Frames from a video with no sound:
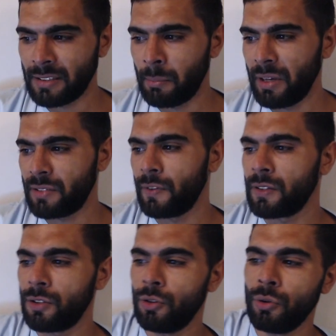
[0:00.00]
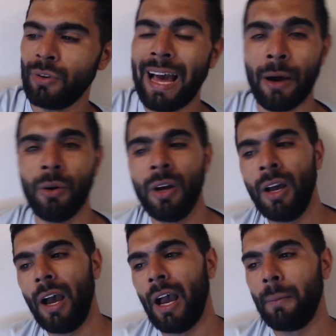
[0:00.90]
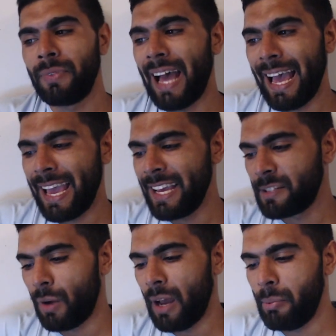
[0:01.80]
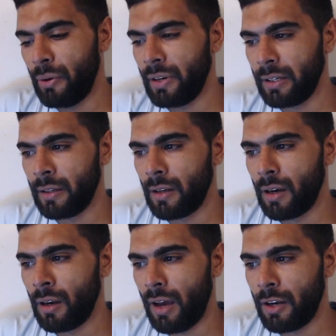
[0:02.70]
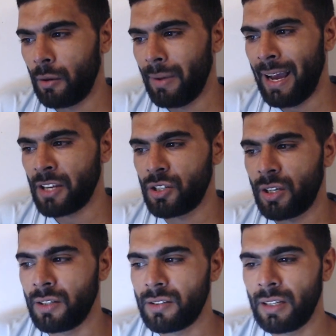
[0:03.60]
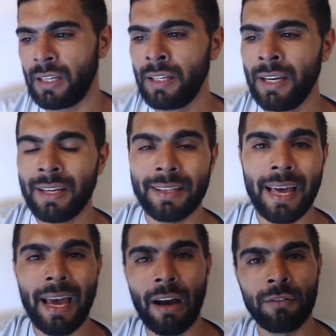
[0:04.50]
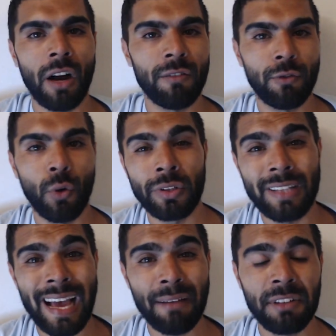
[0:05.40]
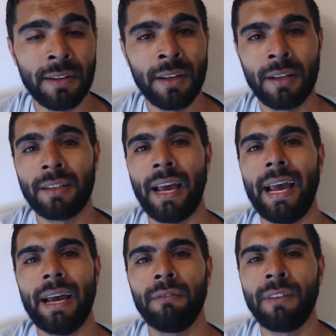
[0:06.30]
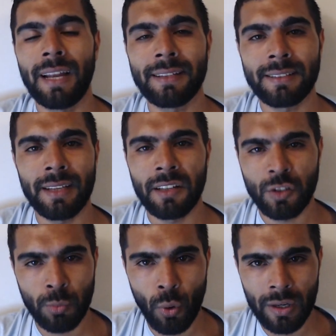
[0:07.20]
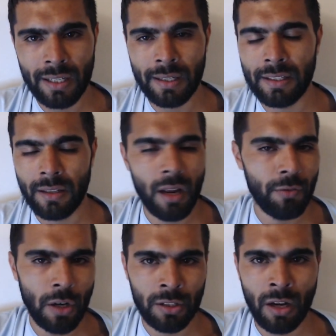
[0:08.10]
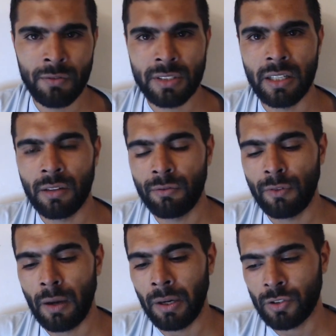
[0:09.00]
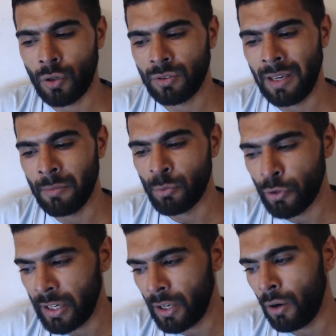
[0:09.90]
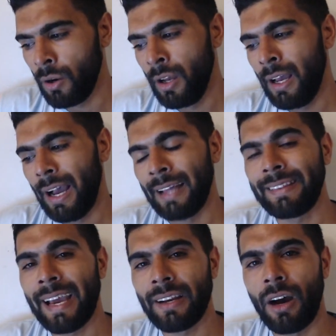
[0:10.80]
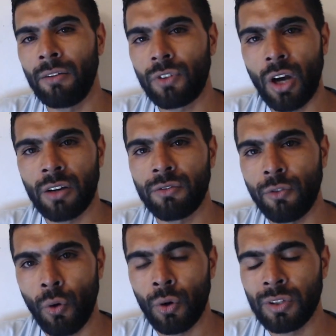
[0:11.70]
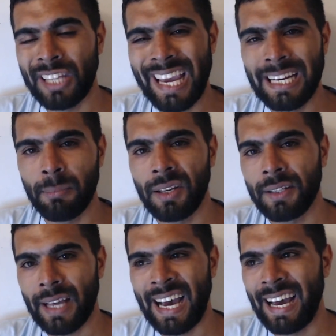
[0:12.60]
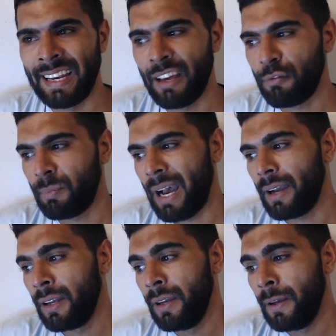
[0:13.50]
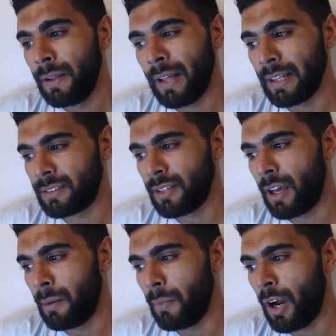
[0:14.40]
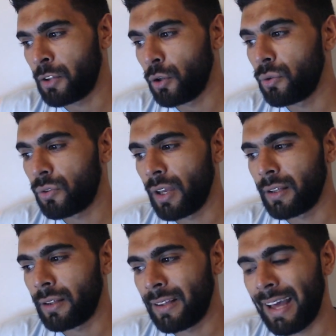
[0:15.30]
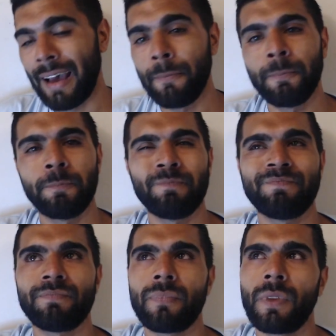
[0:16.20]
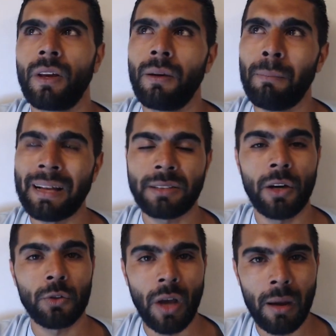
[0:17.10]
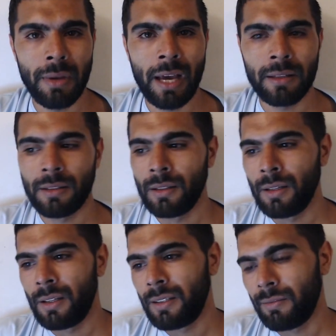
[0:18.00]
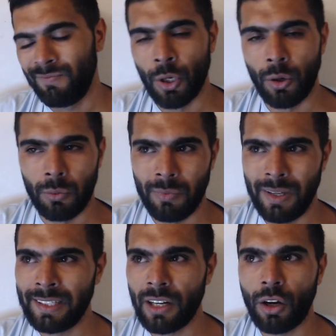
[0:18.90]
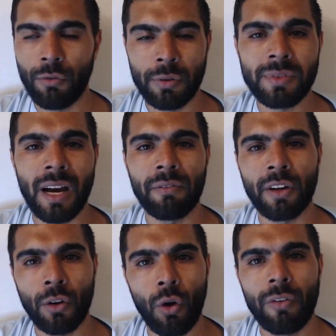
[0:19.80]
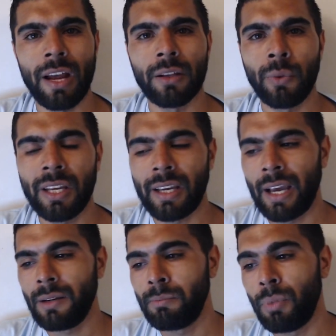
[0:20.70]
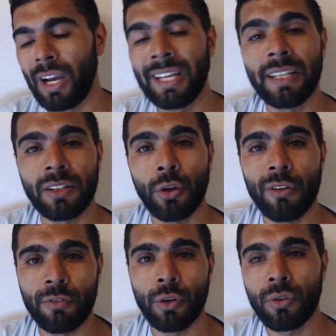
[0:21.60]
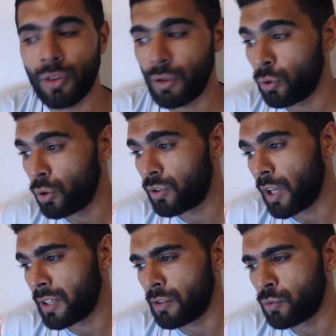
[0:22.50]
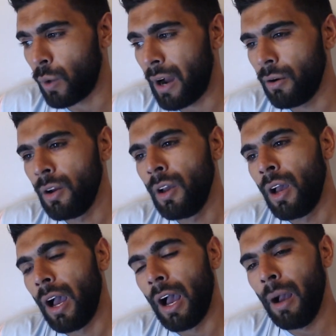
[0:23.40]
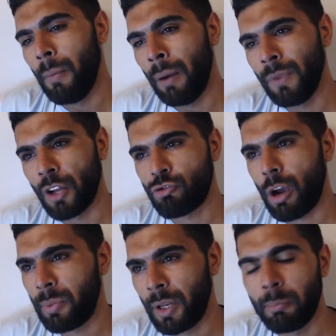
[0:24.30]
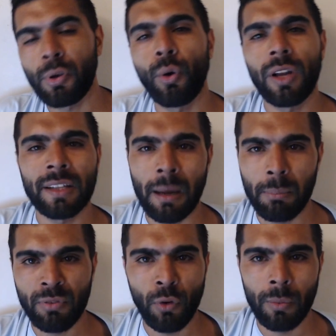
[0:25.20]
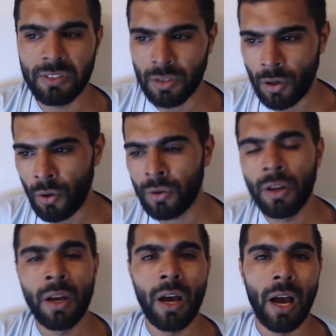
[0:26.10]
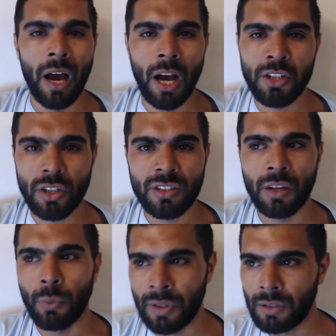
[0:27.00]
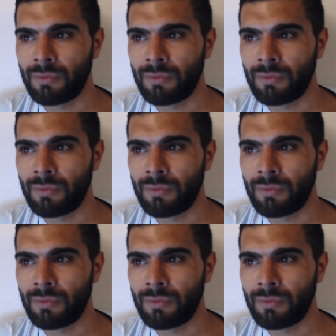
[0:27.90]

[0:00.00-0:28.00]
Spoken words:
best thing to do now. That is my predicted lineup, as you can see there. I've gone for David De Gea, Valencia, Smalling and Lindelof are obviously confirmed by Jose Mourinho. And then I've gone for Daley Blind at left back. That's I do think that Matteo Darmian, he didn't cover himself in glory at the weekend, but he did do a few good things as well. I'm not dropping him purely on that performance alone. I just think with